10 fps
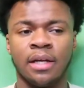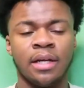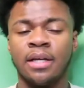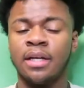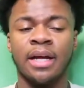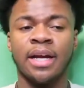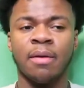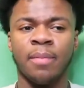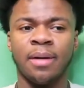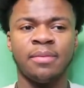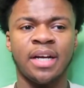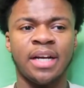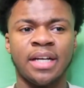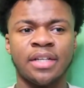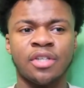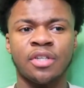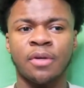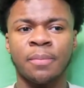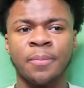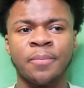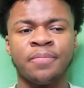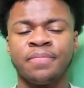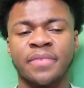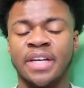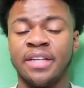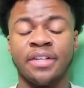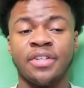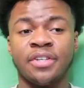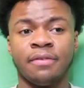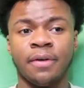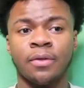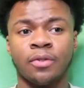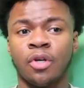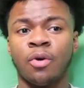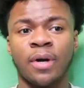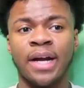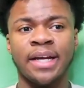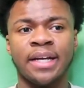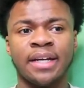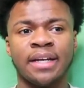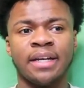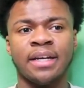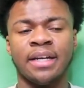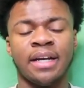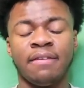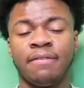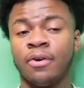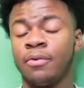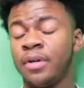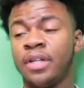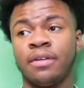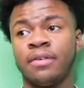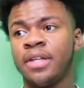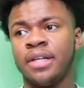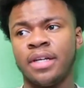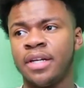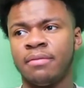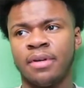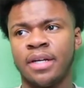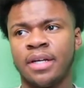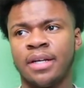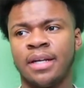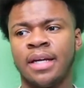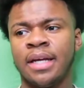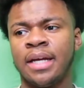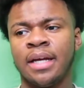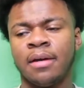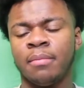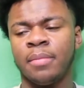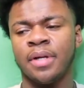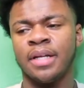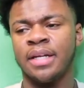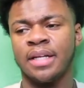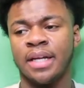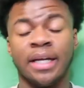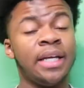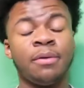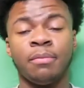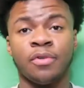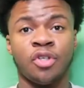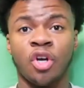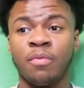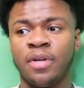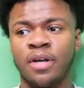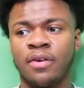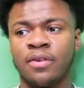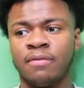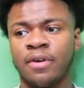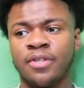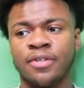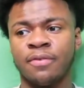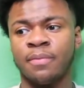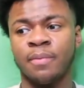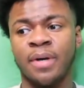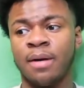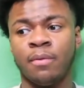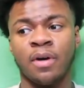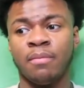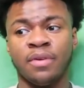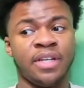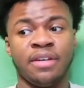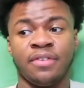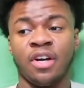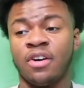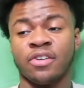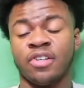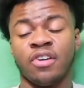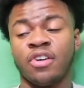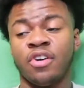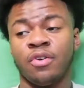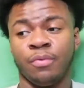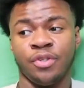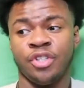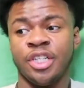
yeah and i got baptized and it just felt so right and I felt really really good man but like he showed me all the verses from the Bible I believed Aung San home was